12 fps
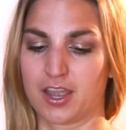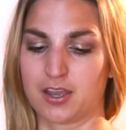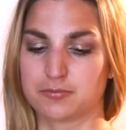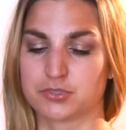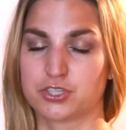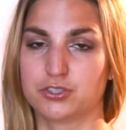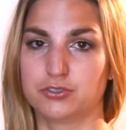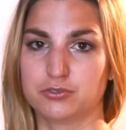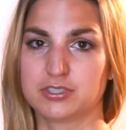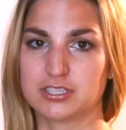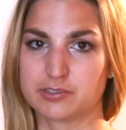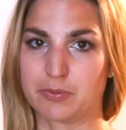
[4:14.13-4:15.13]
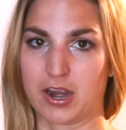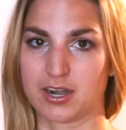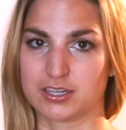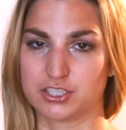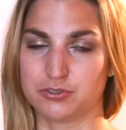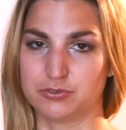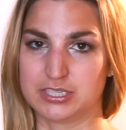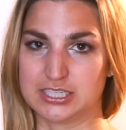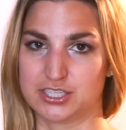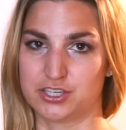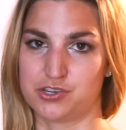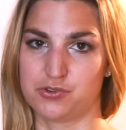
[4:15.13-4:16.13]
Um, to use this product, you need
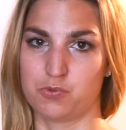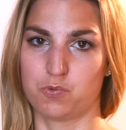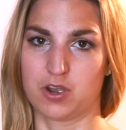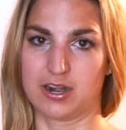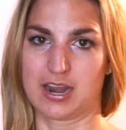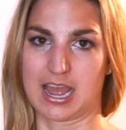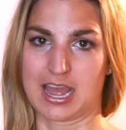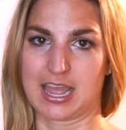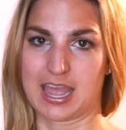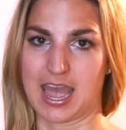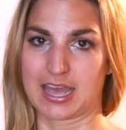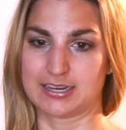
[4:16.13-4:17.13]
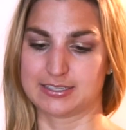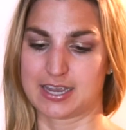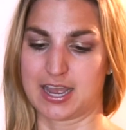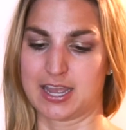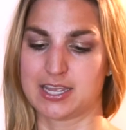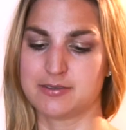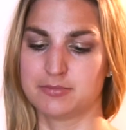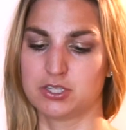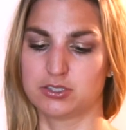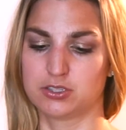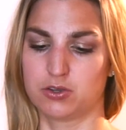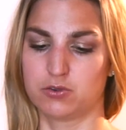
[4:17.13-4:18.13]
to do one eye at a time.
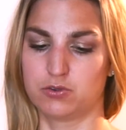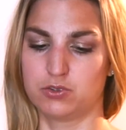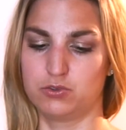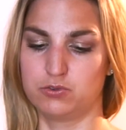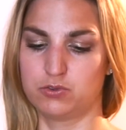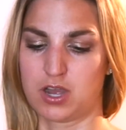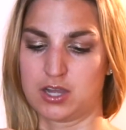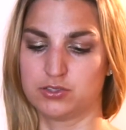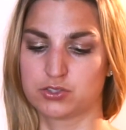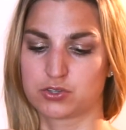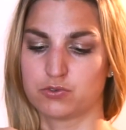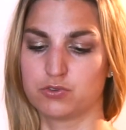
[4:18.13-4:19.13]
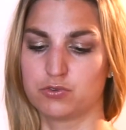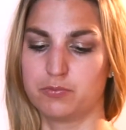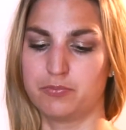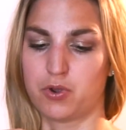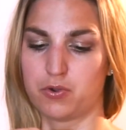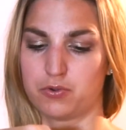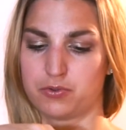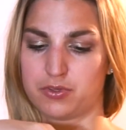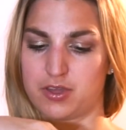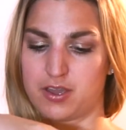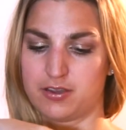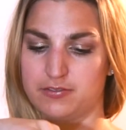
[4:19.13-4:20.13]
So you unscrew both
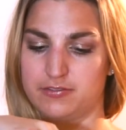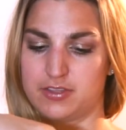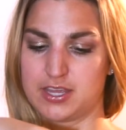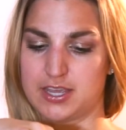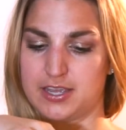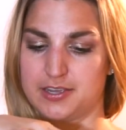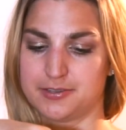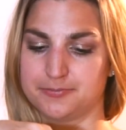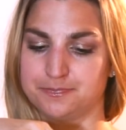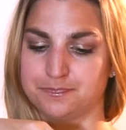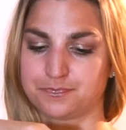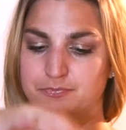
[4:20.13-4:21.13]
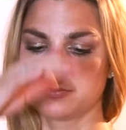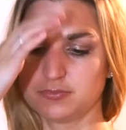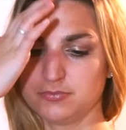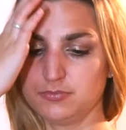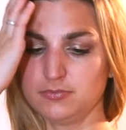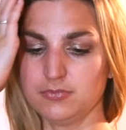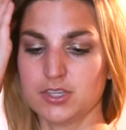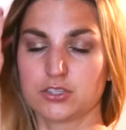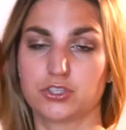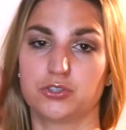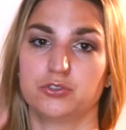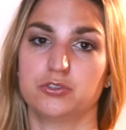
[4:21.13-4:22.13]
of the
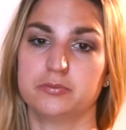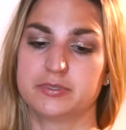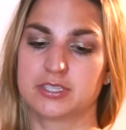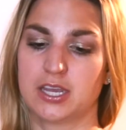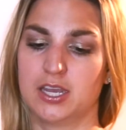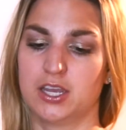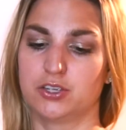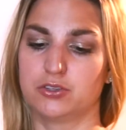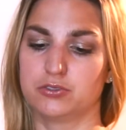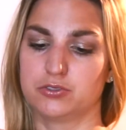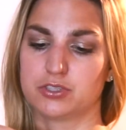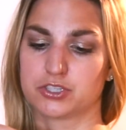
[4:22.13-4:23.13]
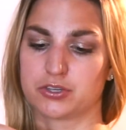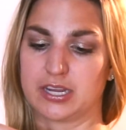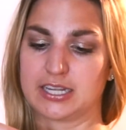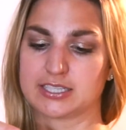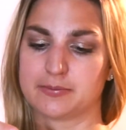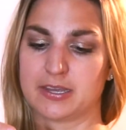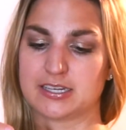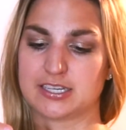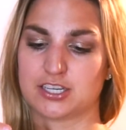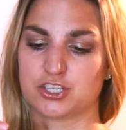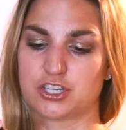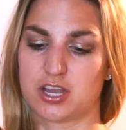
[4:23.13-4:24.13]
tubes. You do the
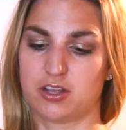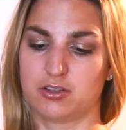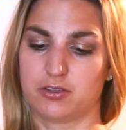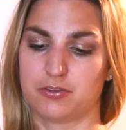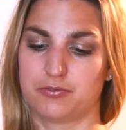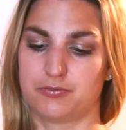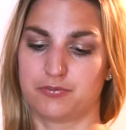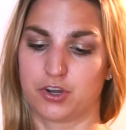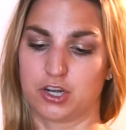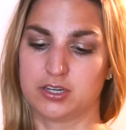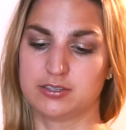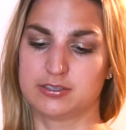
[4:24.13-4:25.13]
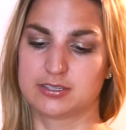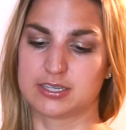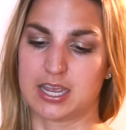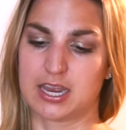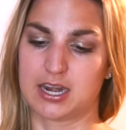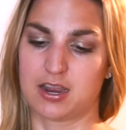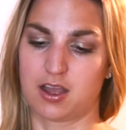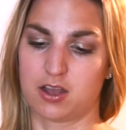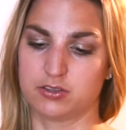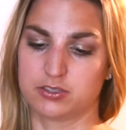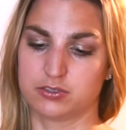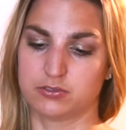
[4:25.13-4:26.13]
transplanting gel first, and
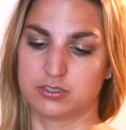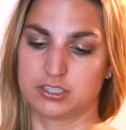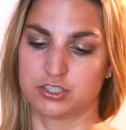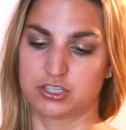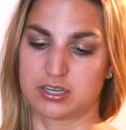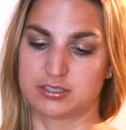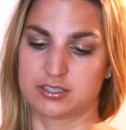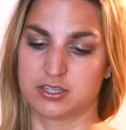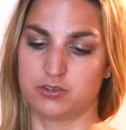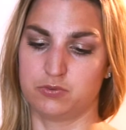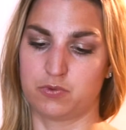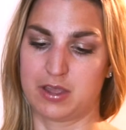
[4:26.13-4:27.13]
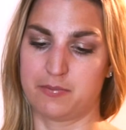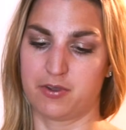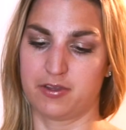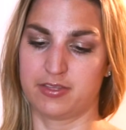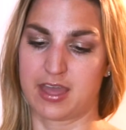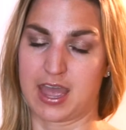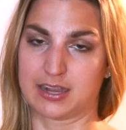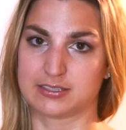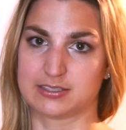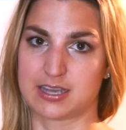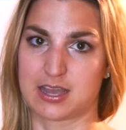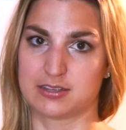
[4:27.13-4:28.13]
also suggest that you wipe all the
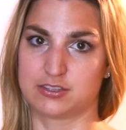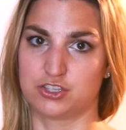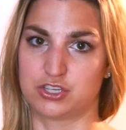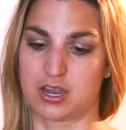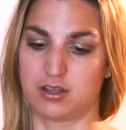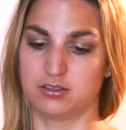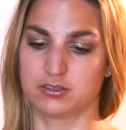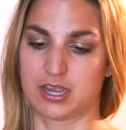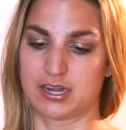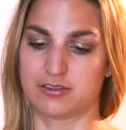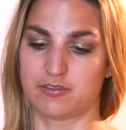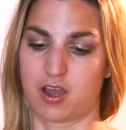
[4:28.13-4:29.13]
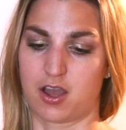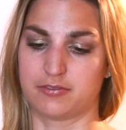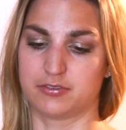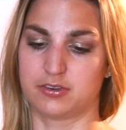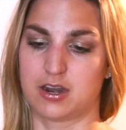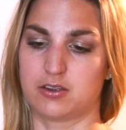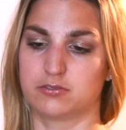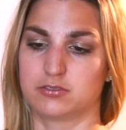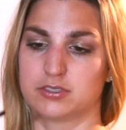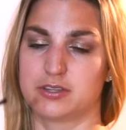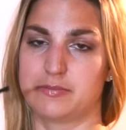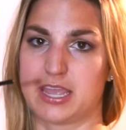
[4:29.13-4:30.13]
excess gel kind of off
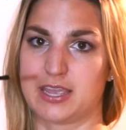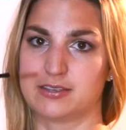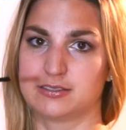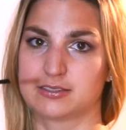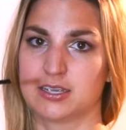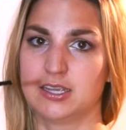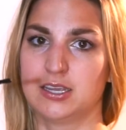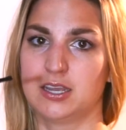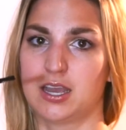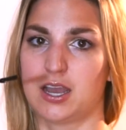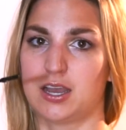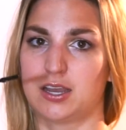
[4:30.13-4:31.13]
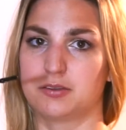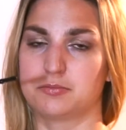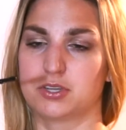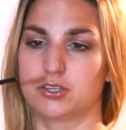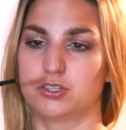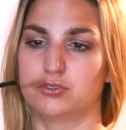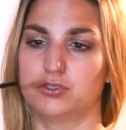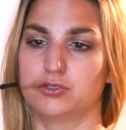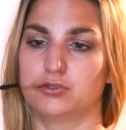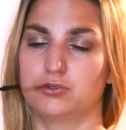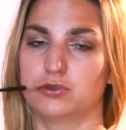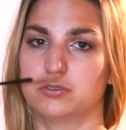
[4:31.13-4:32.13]
around the base. Um, you
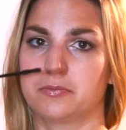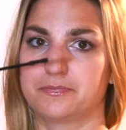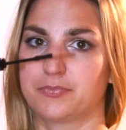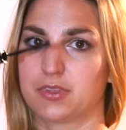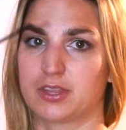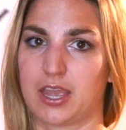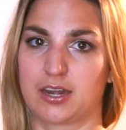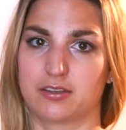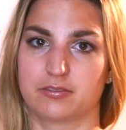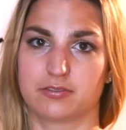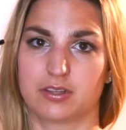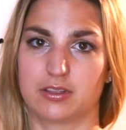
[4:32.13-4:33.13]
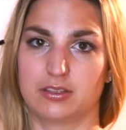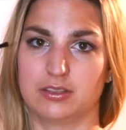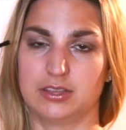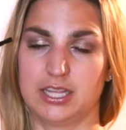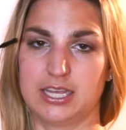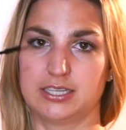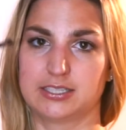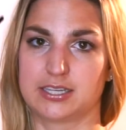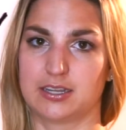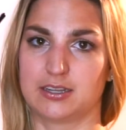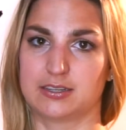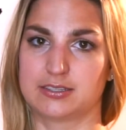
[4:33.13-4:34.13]
do kind of lid
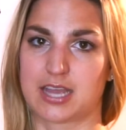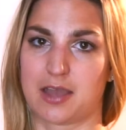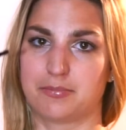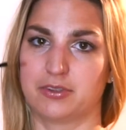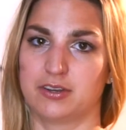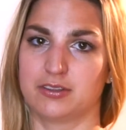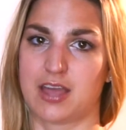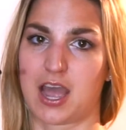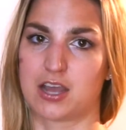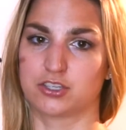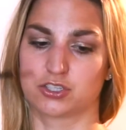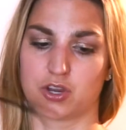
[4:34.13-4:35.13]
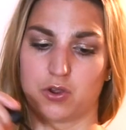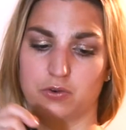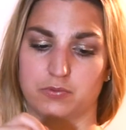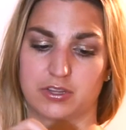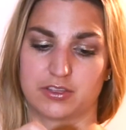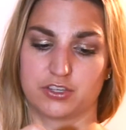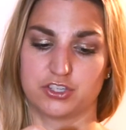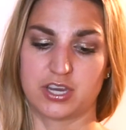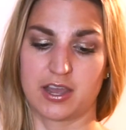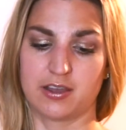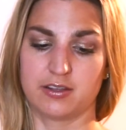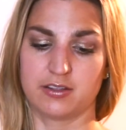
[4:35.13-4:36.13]
to top of your lash, coat with the
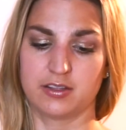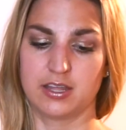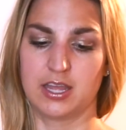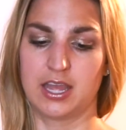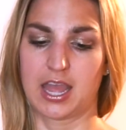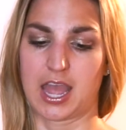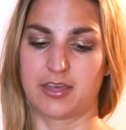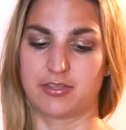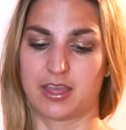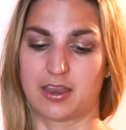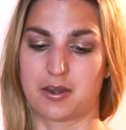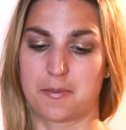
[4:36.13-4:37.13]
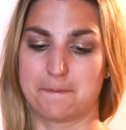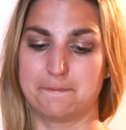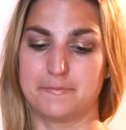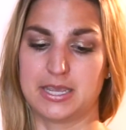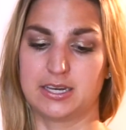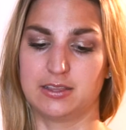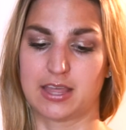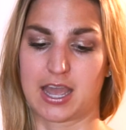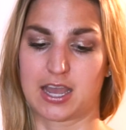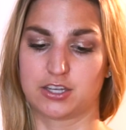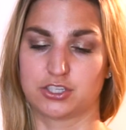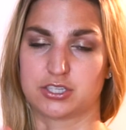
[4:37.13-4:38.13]
gel, and then
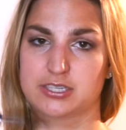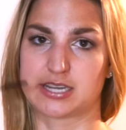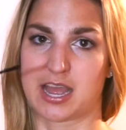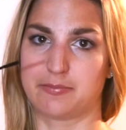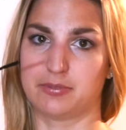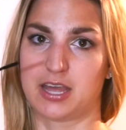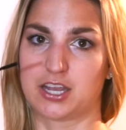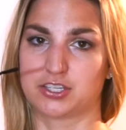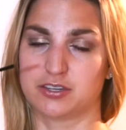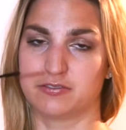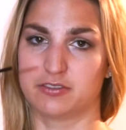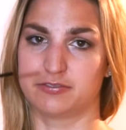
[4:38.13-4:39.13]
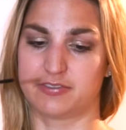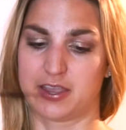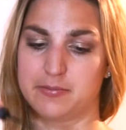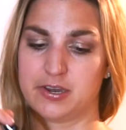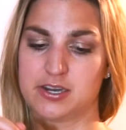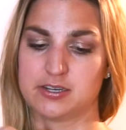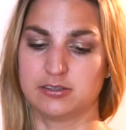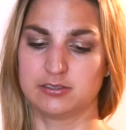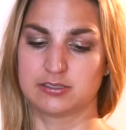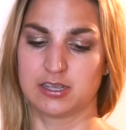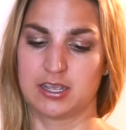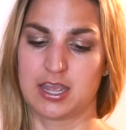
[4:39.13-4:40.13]
mid-lash to top lash of the fibers,
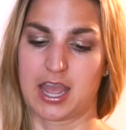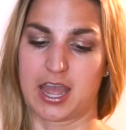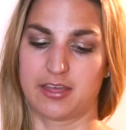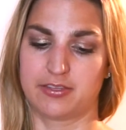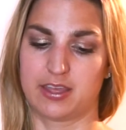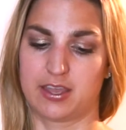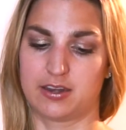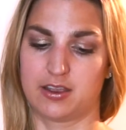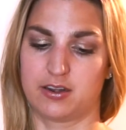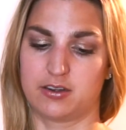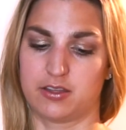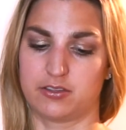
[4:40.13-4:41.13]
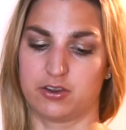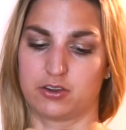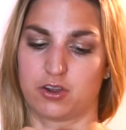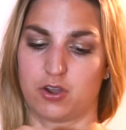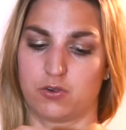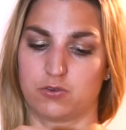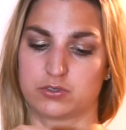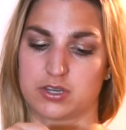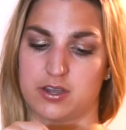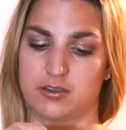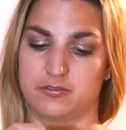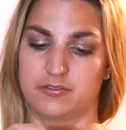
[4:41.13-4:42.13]
and then another coat
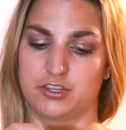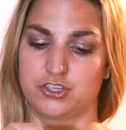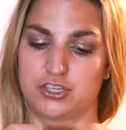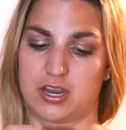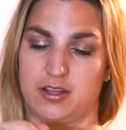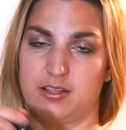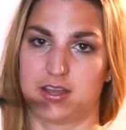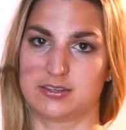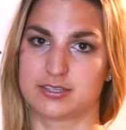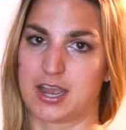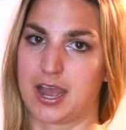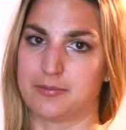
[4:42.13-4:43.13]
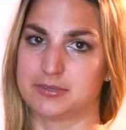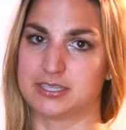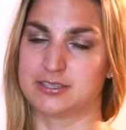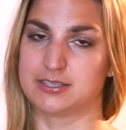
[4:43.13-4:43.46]
of the gel on top to